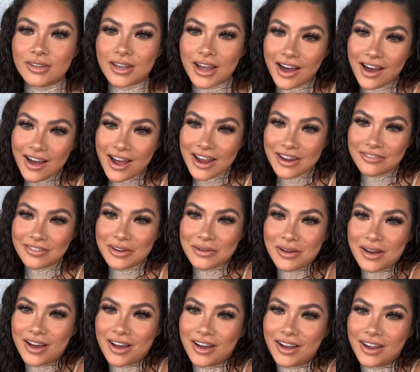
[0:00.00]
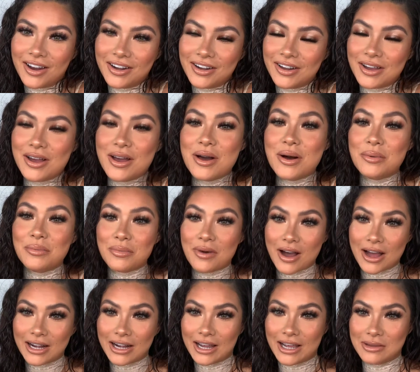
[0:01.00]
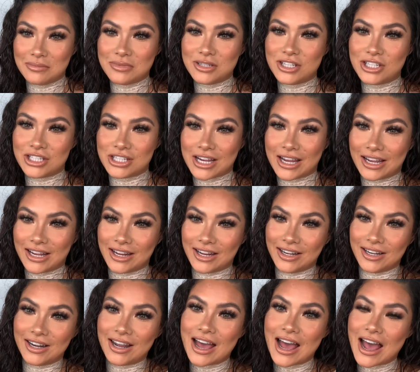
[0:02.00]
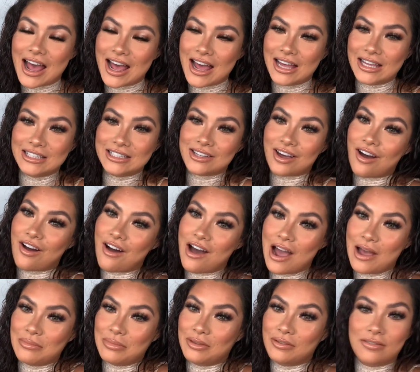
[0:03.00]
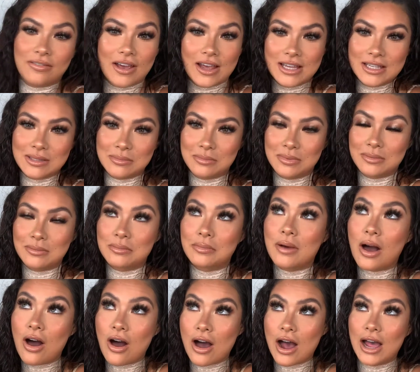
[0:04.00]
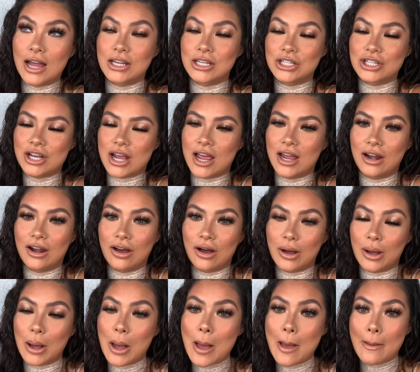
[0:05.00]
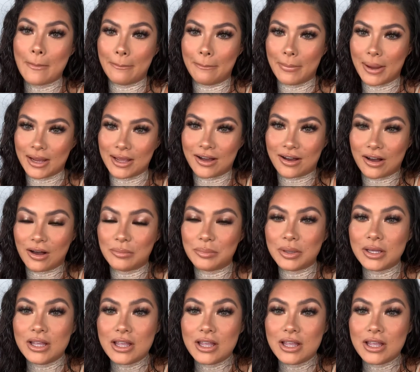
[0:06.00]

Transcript: Hi everyone, my name's Jen and I'm the face behind Gala makeup.